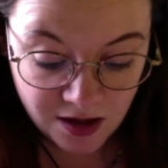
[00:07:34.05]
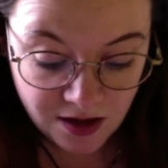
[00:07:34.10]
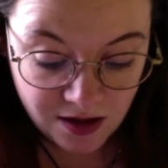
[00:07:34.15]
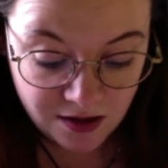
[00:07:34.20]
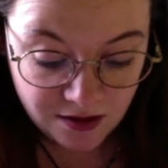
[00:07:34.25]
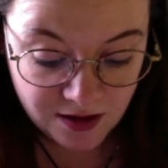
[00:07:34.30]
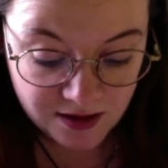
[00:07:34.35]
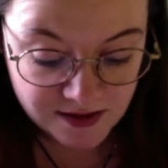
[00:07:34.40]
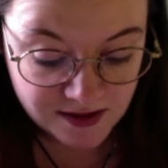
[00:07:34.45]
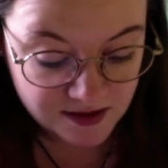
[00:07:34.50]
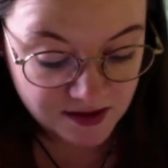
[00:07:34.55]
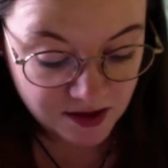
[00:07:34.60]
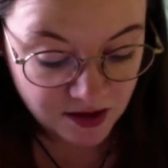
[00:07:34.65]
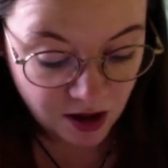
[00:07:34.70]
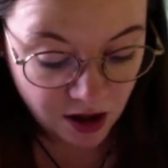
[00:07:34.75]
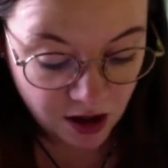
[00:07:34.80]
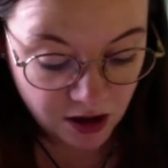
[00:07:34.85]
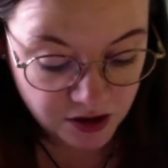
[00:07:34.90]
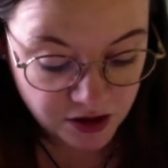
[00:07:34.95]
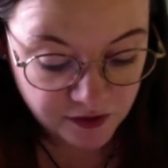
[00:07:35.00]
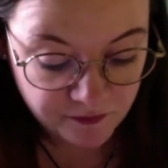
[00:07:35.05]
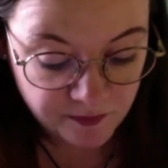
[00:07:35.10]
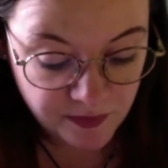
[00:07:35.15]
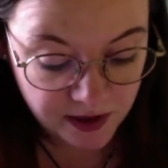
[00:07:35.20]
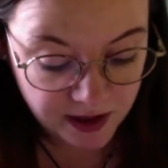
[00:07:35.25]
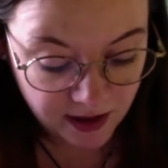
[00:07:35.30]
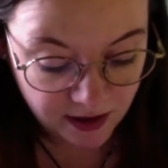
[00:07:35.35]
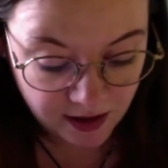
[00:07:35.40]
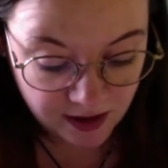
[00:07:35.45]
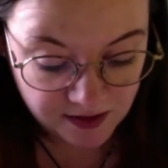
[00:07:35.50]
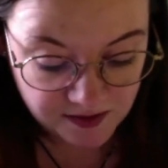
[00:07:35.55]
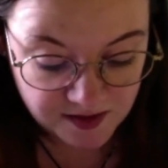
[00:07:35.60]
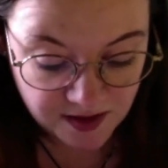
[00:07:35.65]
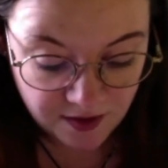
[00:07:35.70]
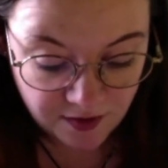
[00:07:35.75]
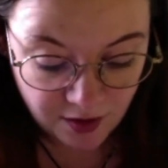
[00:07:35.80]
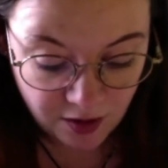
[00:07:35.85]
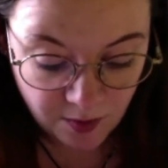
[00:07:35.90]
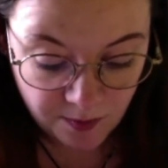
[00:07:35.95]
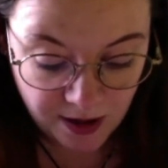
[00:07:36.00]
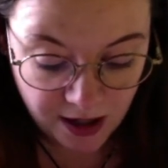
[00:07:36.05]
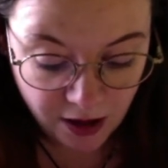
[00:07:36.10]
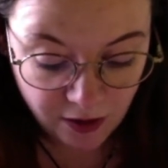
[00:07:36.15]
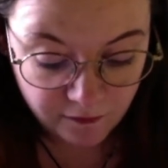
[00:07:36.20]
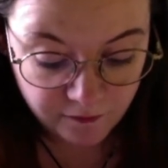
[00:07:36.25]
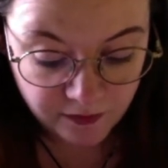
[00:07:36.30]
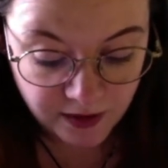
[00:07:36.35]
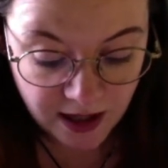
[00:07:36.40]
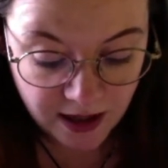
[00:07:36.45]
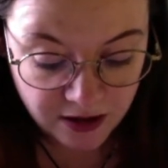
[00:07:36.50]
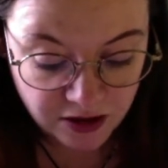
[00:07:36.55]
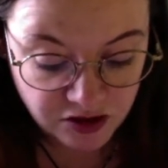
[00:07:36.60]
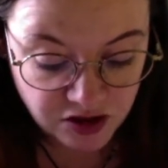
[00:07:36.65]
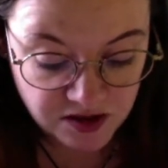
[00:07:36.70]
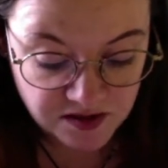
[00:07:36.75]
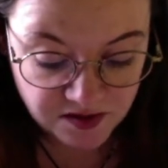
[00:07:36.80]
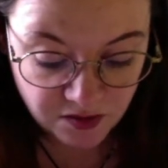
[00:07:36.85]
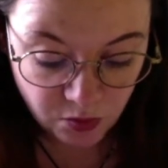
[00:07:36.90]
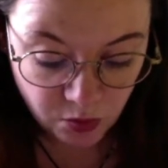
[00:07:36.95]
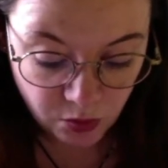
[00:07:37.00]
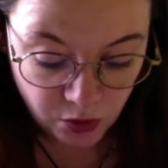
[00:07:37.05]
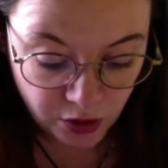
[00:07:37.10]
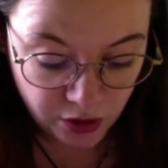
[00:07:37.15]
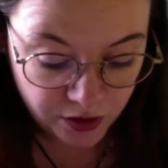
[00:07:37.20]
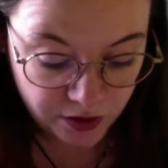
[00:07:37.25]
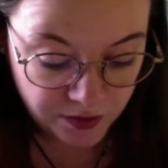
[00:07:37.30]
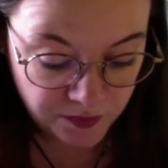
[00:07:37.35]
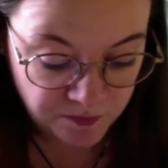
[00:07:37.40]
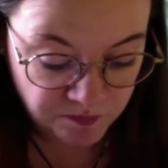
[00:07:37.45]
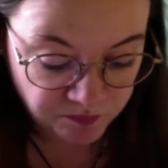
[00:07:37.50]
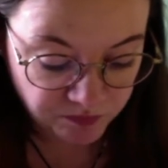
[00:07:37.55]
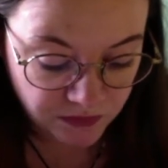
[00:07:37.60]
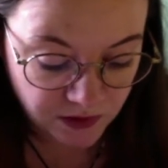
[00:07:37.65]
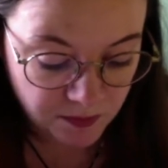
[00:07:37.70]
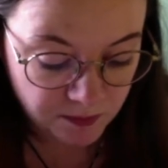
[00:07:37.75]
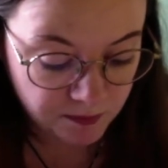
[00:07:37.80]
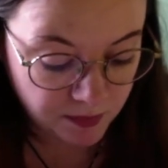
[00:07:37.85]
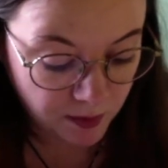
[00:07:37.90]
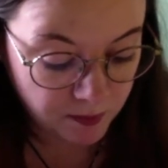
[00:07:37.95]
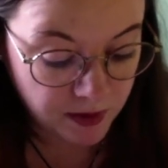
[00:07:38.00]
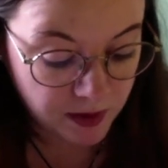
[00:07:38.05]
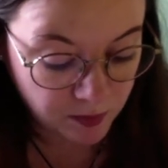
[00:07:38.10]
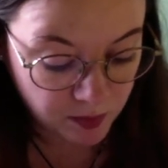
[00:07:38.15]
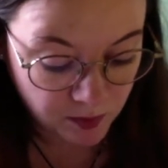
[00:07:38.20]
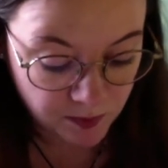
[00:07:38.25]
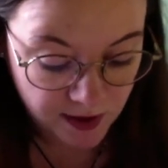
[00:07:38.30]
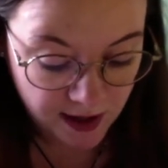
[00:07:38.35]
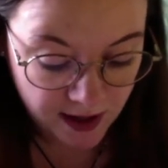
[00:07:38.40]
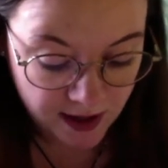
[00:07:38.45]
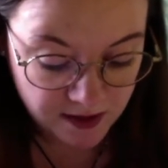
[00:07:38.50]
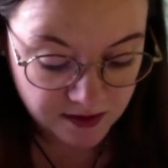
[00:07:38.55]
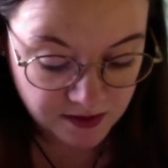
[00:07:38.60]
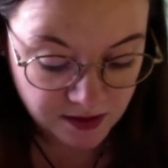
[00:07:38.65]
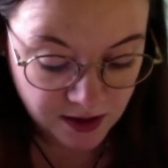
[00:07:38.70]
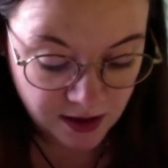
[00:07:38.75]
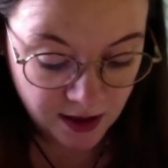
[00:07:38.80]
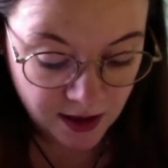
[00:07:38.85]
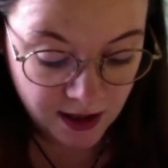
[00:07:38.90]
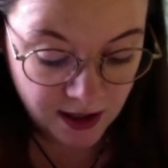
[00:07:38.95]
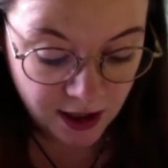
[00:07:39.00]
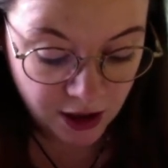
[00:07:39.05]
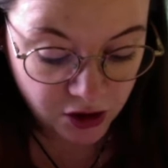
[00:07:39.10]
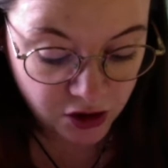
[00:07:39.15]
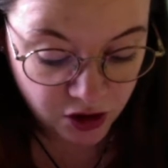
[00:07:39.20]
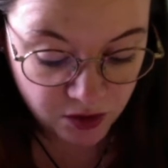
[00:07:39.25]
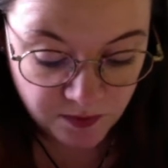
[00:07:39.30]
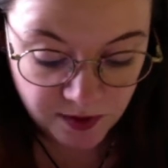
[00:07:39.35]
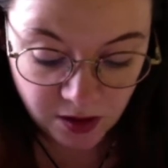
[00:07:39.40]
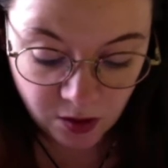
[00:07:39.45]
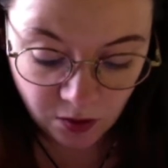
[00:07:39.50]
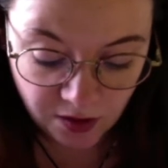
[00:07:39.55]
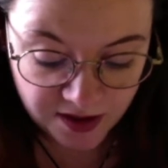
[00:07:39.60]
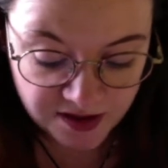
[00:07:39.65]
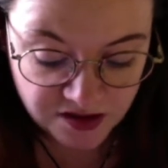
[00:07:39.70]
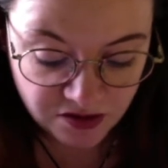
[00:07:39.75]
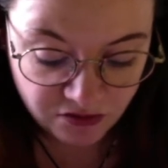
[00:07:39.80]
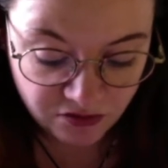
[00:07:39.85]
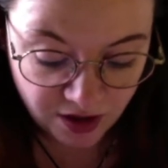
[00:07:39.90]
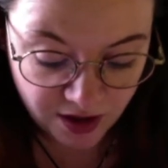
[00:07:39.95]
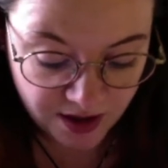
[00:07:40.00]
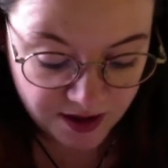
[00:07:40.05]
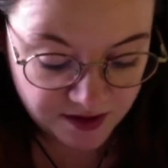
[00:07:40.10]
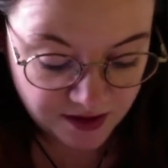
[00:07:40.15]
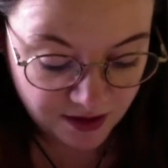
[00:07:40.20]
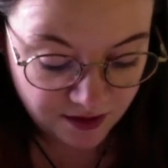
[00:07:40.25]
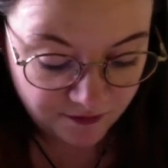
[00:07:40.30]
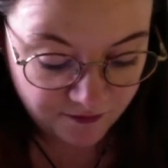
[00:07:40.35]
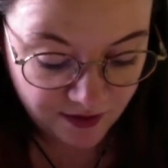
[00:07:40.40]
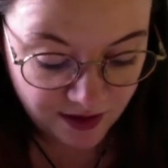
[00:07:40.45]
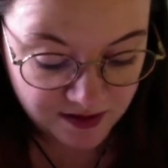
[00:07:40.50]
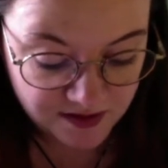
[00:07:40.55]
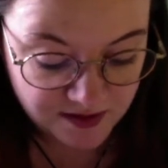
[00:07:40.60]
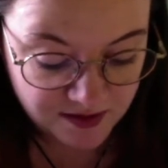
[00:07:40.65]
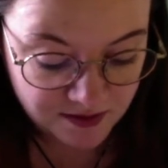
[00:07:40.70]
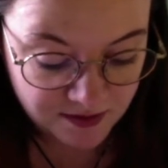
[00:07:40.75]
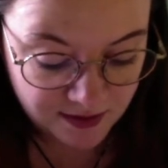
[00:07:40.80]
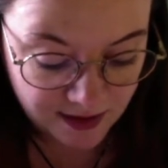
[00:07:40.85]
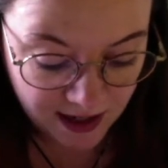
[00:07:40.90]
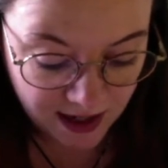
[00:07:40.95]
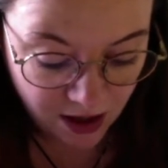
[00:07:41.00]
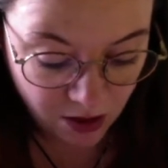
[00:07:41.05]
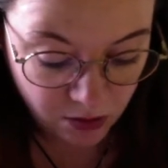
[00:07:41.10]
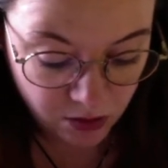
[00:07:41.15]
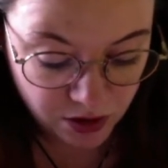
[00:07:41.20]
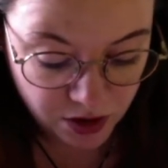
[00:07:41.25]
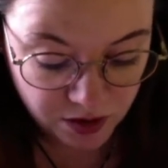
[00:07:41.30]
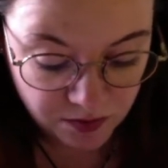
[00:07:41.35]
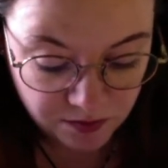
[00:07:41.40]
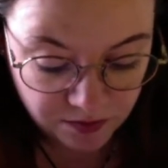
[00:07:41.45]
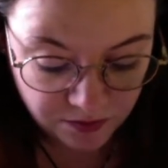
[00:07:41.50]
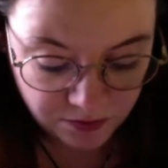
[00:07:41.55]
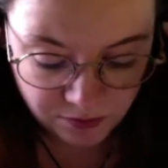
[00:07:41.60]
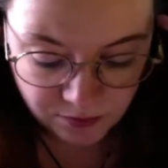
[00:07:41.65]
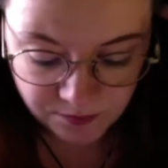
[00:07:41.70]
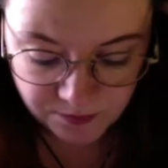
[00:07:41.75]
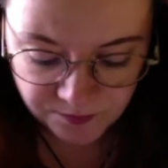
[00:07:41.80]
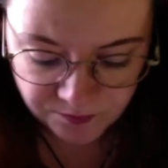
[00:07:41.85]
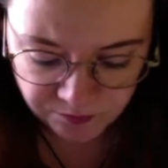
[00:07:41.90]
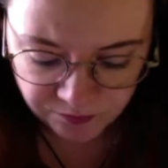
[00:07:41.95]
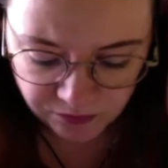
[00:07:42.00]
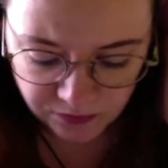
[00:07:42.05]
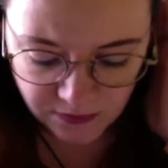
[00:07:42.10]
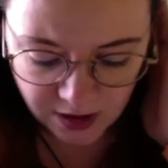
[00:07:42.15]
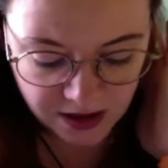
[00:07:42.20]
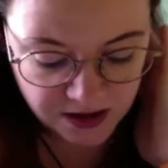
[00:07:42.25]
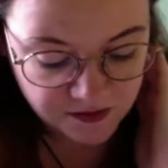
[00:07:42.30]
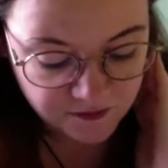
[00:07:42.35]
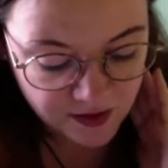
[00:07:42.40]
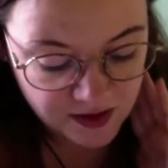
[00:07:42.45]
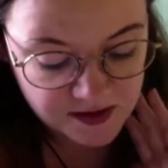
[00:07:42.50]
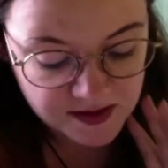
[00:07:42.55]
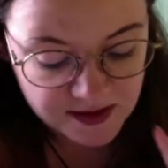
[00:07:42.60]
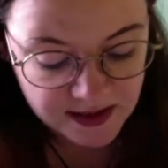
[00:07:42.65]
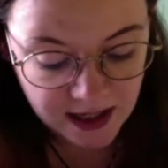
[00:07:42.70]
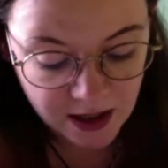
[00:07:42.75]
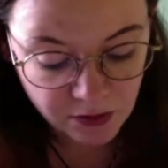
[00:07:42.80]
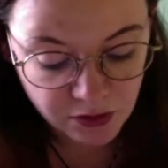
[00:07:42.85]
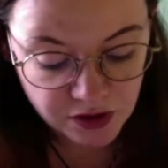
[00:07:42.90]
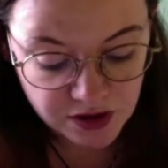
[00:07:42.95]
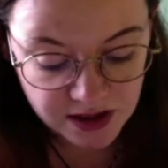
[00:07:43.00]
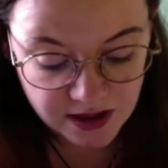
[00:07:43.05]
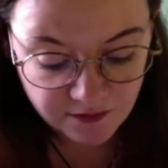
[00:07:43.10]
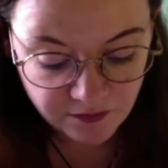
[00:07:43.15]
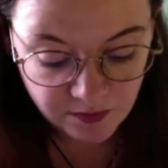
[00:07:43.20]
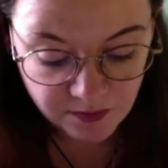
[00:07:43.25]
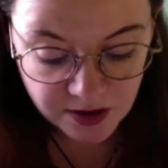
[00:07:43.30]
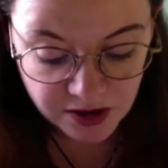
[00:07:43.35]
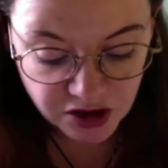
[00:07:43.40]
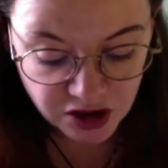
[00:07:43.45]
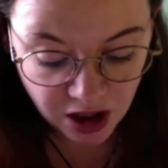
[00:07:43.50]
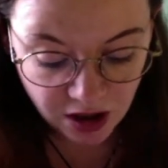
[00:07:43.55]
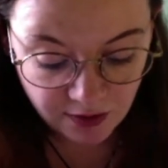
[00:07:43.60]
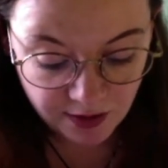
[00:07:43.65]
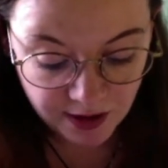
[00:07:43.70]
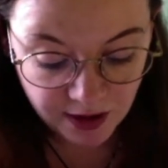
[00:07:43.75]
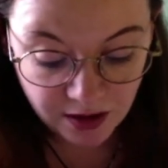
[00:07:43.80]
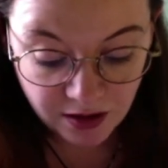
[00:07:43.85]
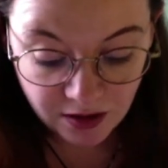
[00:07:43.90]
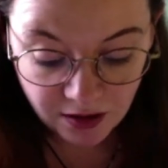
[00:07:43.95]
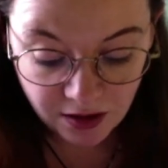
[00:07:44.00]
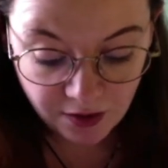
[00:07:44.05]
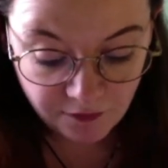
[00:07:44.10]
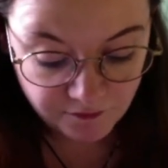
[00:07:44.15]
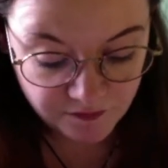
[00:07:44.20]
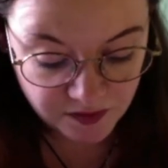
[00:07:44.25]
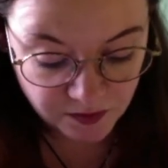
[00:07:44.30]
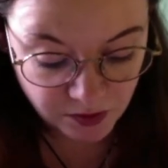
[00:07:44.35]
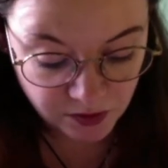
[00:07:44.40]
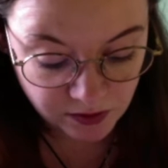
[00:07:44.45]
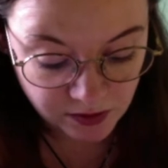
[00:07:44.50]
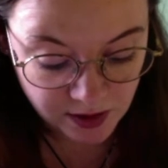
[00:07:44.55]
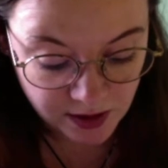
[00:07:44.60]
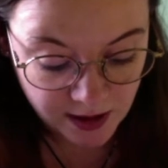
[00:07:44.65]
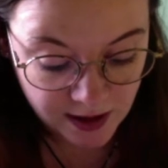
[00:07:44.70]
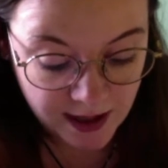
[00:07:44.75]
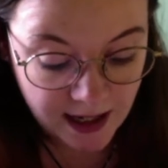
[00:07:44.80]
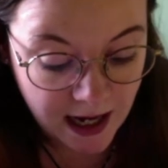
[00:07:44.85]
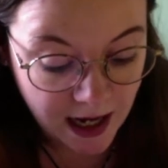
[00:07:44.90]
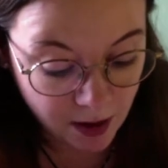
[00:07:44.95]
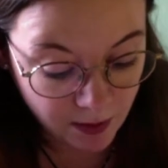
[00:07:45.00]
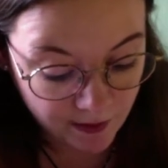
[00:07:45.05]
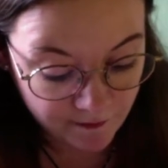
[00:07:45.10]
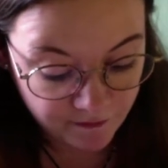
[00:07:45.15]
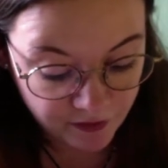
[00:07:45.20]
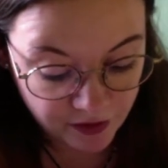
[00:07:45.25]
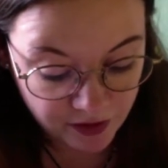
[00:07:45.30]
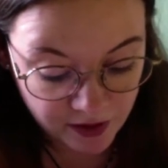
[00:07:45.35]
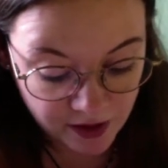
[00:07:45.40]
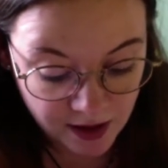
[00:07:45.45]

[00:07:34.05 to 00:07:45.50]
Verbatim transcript: This is a card of beginnings and there are powerful energies at work. But be prepared. It could be quite a ride and events now could and events now could even be jarring and uncomfortable. However,